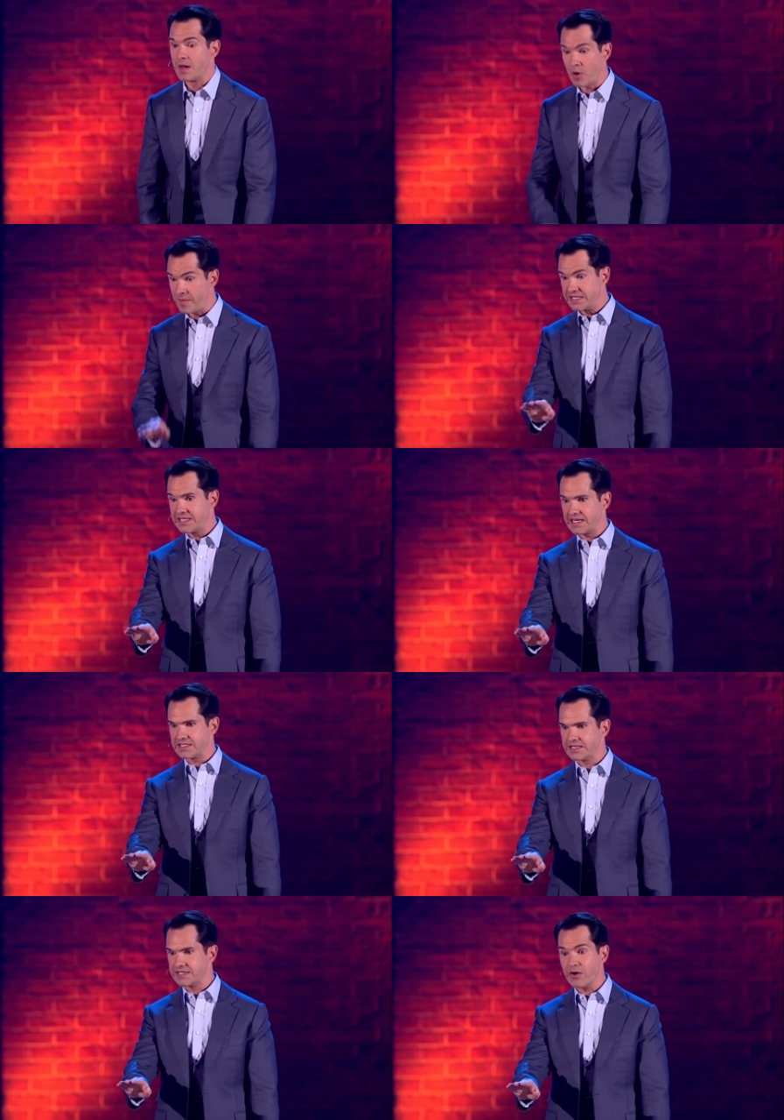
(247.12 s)
I'm not being
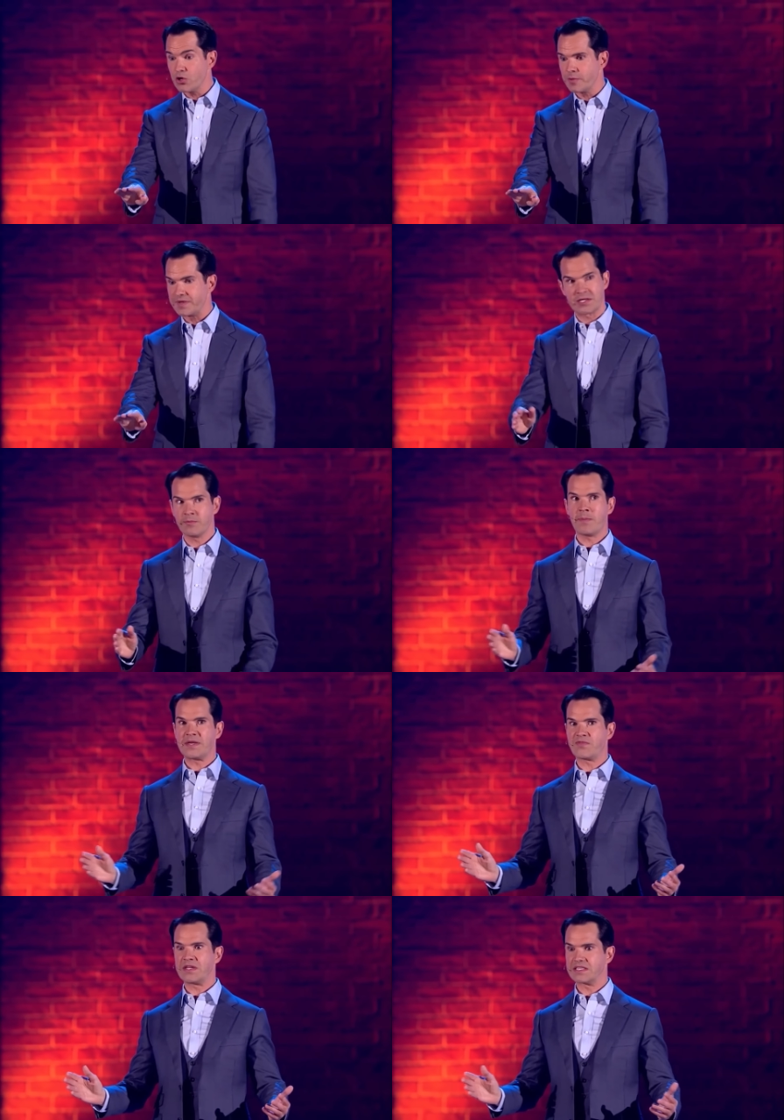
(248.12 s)
sexist. How could I be? Some of my
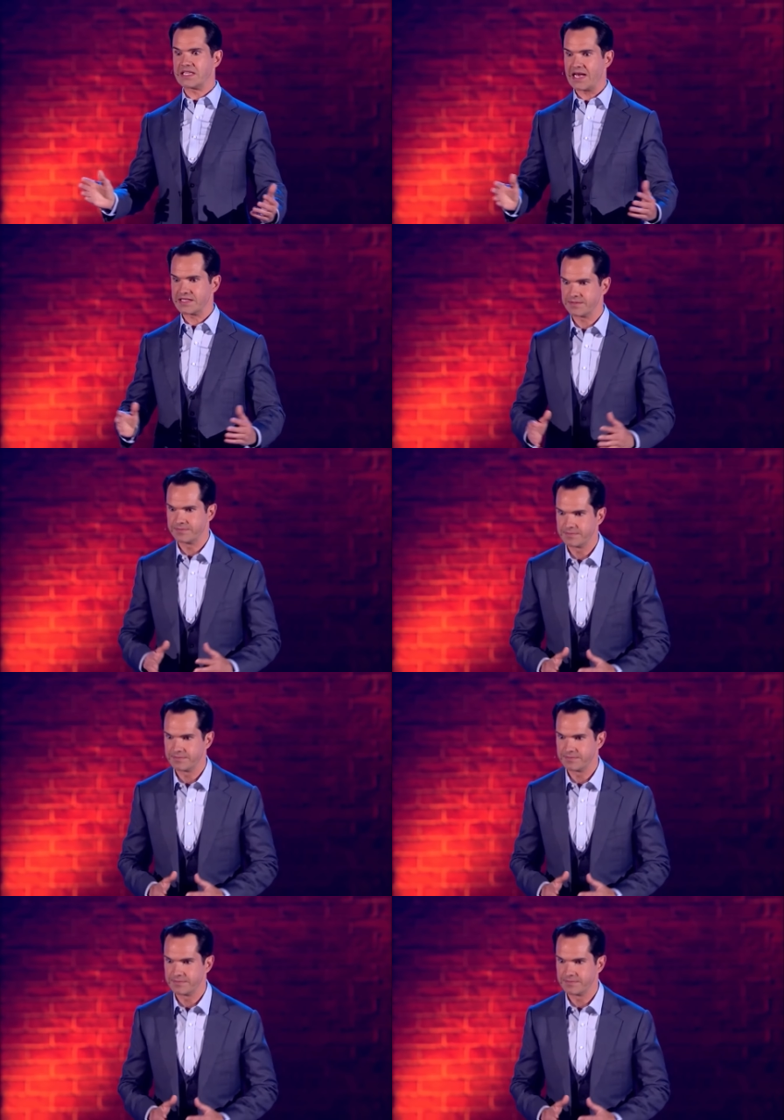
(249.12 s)
best friends are slags.